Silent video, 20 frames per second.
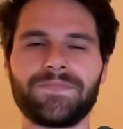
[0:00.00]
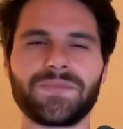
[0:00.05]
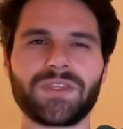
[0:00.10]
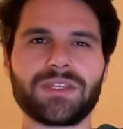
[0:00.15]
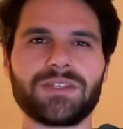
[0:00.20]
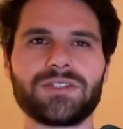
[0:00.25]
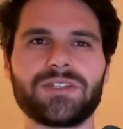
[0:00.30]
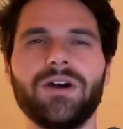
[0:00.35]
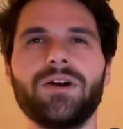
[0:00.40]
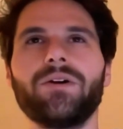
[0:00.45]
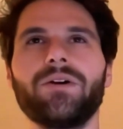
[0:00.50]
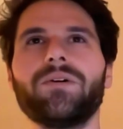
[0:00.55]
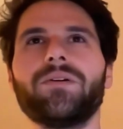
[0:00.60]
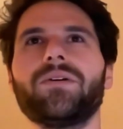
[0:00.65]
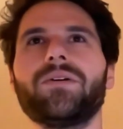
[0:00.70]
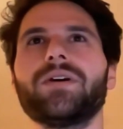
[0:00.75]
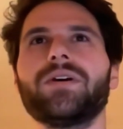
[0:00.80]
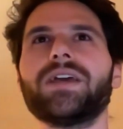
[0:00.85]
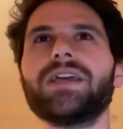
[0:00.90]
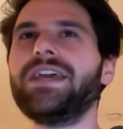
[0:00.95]
So
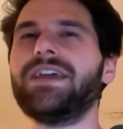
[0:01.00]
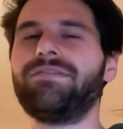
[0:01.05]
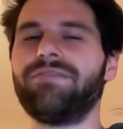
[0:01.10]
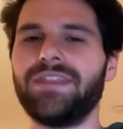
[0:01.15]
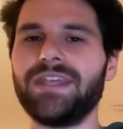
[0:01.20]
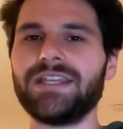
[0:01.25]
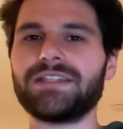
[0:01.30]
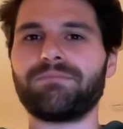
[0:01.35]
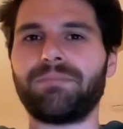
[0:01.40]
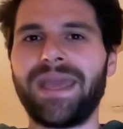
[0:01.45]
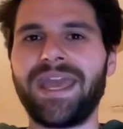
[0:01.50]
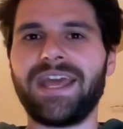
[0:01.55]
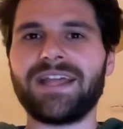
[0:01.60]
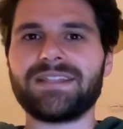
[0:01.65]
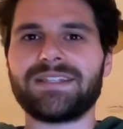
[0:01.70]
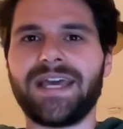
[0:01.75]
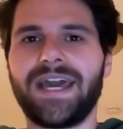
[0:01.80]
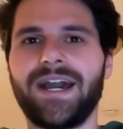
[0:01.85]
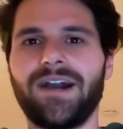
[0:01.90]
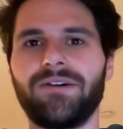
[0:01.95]
if this
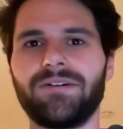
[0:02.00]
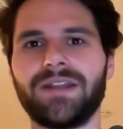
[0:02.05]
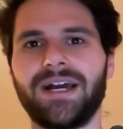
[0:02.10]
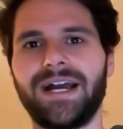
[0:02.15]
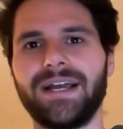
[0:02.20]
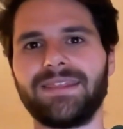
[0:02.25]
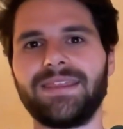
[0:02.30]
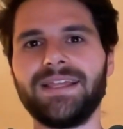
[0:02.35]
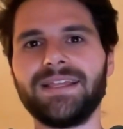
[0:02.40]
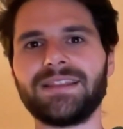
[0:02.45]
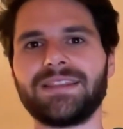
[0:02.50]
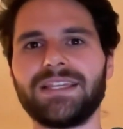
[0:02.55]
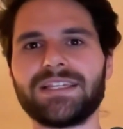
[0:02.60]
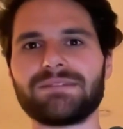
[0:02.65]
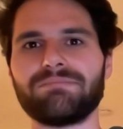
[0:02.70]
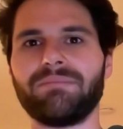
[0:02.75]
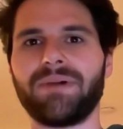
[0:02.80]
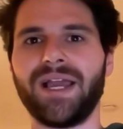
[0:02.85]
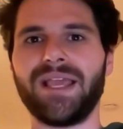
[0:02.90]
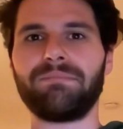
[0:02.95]
pans out, I think this
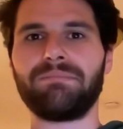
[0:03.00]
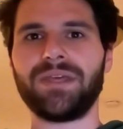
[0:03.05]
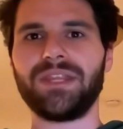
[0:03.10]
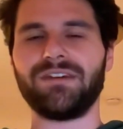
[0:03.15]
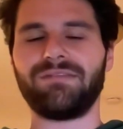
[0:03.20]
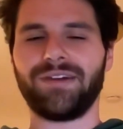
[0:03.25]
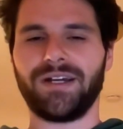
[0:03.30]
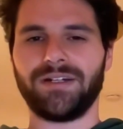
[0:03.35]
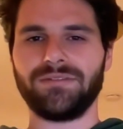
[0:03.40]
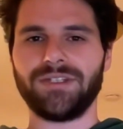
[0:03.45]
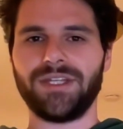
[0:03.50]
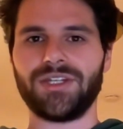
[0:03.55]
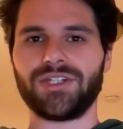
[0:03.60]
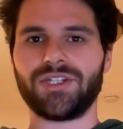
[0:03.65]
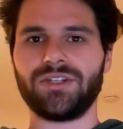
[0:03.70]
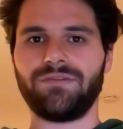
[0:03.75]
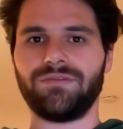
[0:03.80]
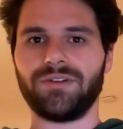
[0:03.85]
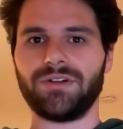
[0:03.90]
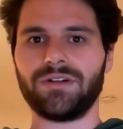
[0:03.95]
might be the
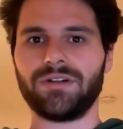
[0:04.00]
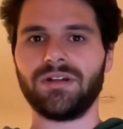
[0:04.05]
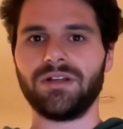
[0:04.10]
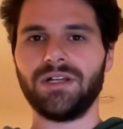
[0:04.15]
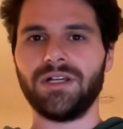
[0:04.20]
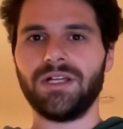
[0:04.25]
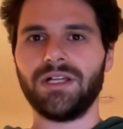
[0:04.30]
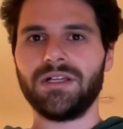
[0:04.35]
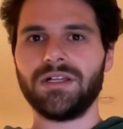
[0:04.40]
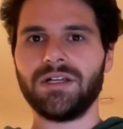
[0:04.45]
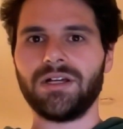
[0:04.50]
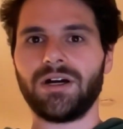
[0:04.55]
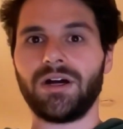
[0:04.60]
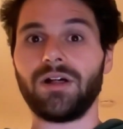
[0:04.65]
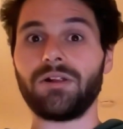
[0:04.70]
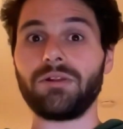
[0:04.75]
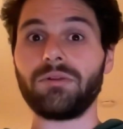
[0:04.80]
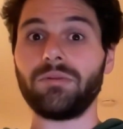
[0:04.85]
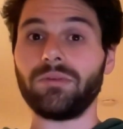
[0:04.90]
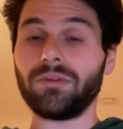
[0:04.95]
foundation for
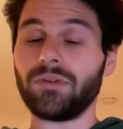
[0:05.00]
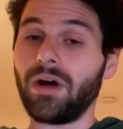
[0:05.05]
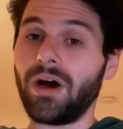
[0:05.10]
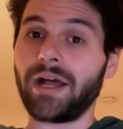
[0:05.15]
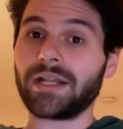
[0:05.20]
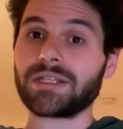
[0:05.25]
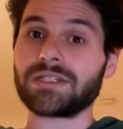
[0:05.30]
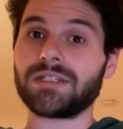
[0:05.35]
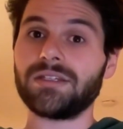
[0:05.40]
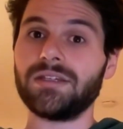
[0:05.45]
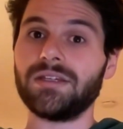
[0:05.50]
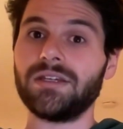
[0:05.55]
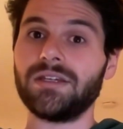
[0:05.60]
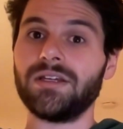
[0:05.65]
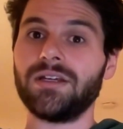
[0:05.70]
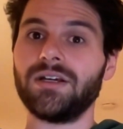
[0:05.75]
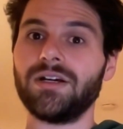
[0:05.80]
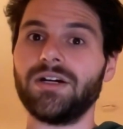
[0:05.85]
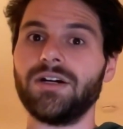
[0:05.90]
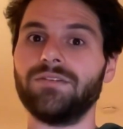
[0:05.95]
a lot
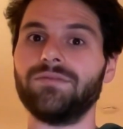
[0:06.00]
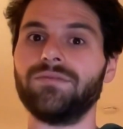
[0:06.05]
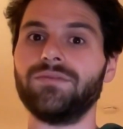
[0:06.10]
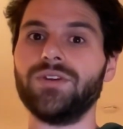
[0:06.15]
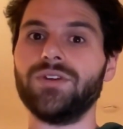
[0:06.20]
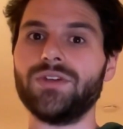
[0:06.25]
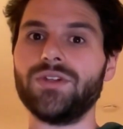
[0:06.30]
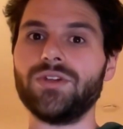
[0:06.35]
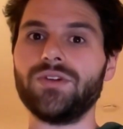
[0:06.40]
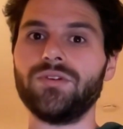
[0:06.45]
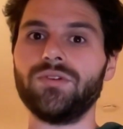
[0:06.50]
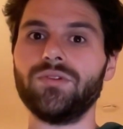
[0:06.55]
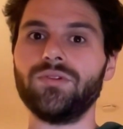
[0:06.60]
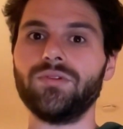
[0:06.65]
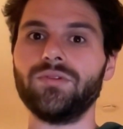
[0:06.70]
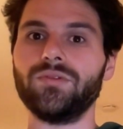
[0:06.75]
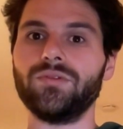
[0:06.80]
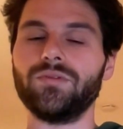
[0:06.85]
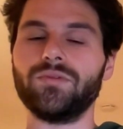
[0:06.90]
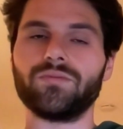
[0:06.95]
of
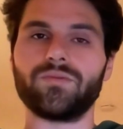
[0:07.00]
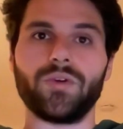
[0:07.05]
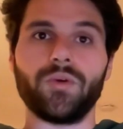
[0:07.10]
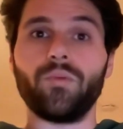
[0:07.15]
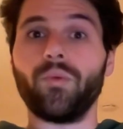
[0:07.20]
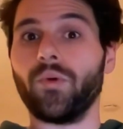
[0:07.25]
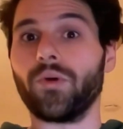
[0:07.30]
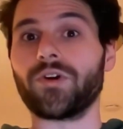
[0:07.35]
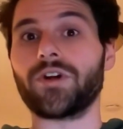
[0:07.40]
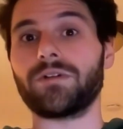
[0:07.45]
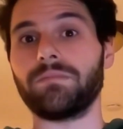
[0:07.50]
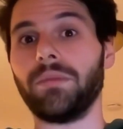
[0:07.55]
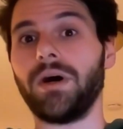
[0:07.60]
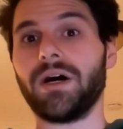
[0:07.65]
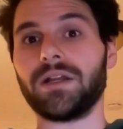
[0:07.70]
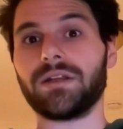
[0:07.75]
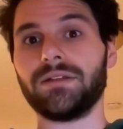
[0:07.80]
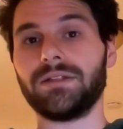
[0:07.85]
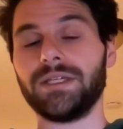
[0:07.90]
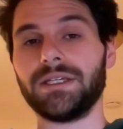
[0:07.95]
new reward
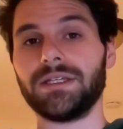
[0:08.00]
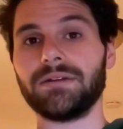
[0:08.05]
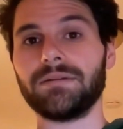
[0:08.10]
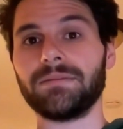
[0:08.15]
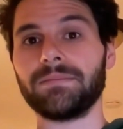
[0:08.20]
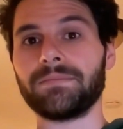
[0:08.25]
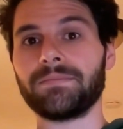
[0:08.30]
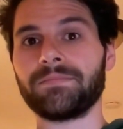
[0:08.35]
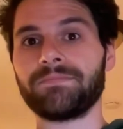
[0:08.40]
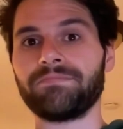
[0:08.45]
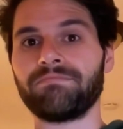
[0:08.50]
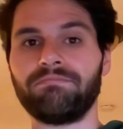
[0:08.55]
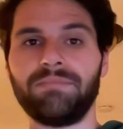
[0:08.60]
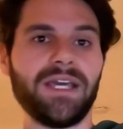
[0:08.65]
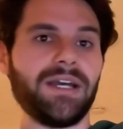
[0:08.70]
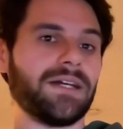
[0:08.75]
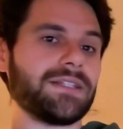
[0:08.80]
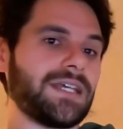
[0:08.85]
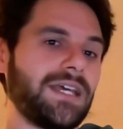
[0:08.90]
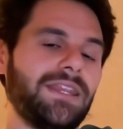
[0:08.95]
modeling,
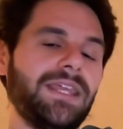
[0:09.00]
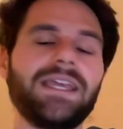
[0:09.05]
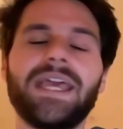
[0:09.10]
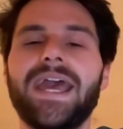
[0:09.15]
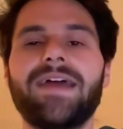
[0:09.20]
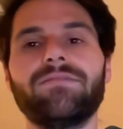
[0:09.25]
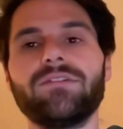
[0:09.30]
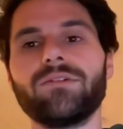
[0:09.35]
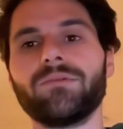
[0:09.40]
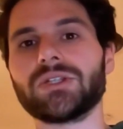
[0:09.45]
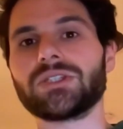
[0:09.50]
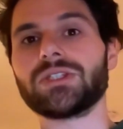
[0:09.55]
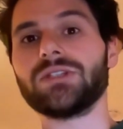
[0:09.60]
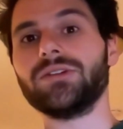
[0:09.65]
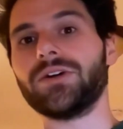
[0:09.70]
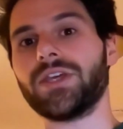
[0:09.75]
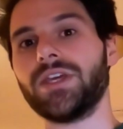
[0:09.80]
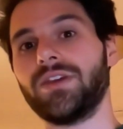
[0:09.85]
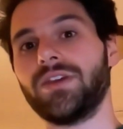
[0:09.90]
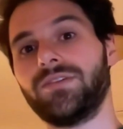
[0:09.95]
because I think everyone's
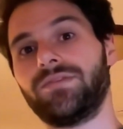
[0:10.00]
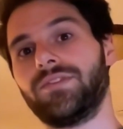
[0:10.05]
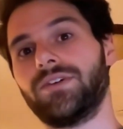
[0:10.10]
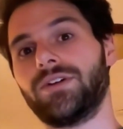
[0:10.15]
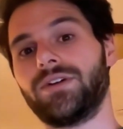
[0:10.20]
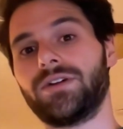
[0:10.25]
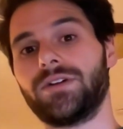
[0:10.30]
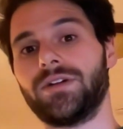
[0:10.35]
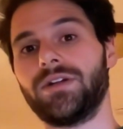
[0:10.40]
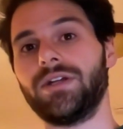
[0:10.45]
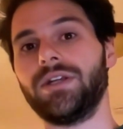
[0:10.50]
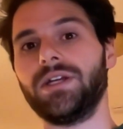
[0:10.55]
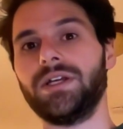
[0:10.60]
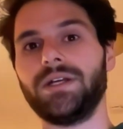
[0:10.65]
looking for